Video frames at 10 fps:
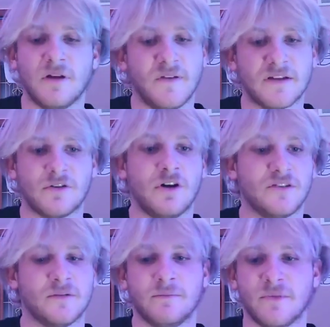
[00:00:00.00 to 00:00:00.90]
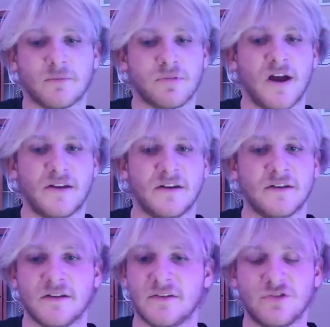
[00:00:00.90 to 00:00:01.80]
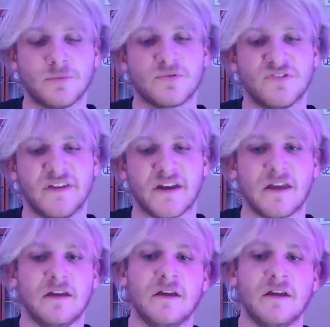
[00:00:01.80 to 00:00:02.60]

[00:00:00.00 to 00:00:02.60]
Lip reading: I think it's awesome. Their branding is super sick.